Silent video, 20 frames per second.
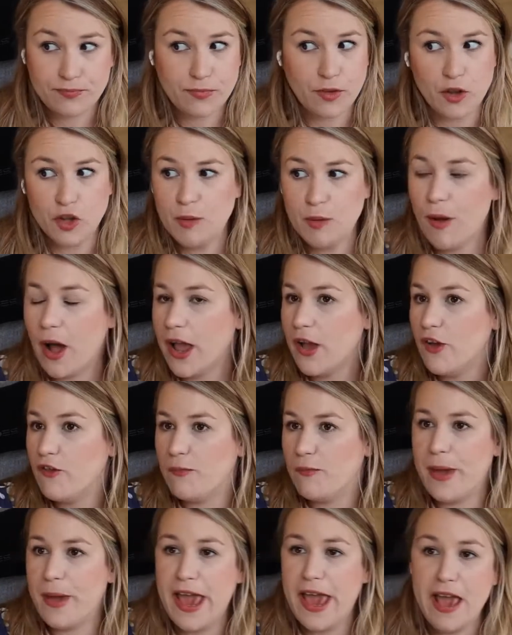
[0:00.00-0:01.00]
You might
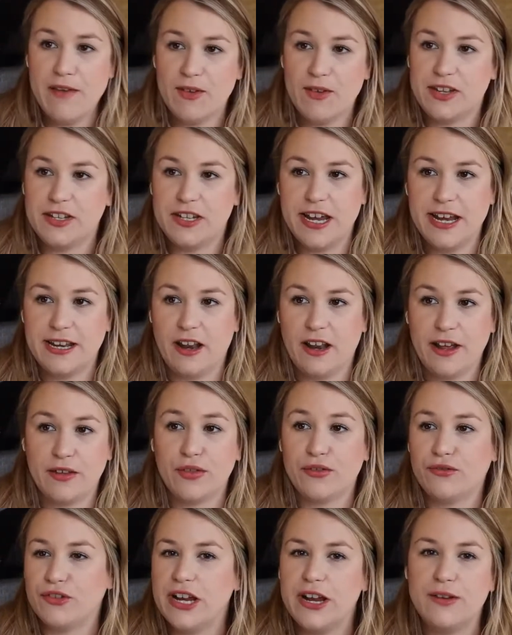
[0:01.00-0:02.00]
have pivoted like
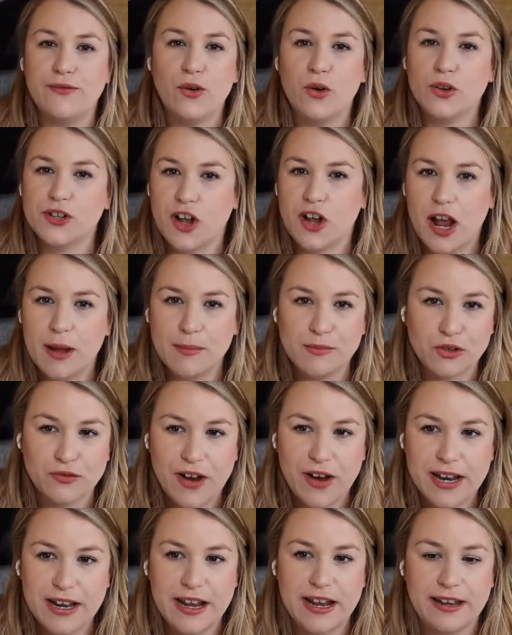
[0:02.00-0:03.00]
three, four times
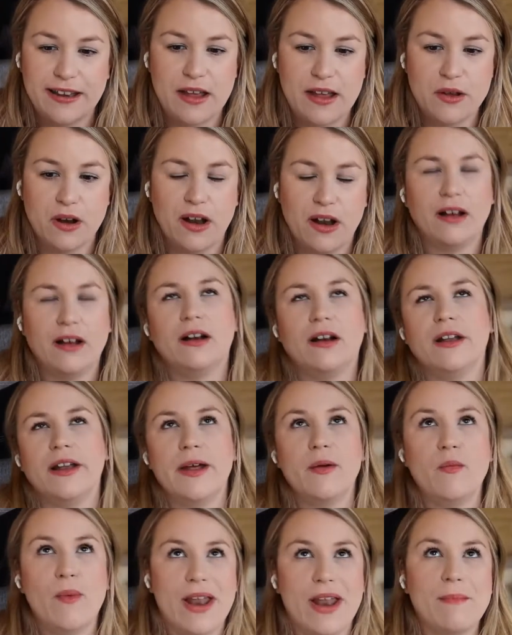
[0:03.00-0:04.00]
already, and now you're like, oh, like
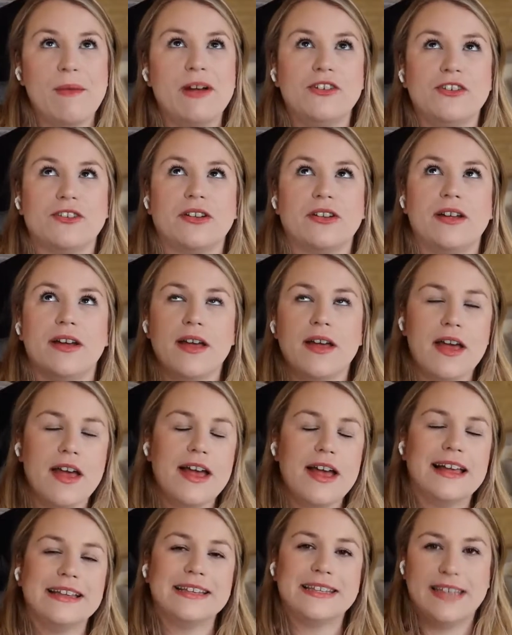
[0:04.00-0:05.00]
when am I just gonna
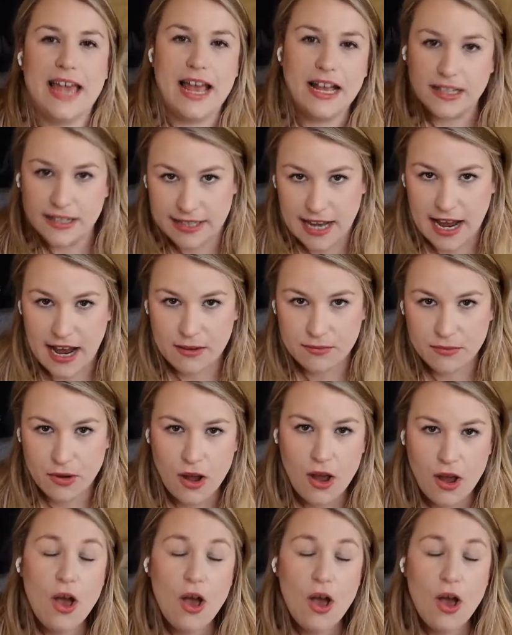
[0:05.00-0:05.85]
settle down?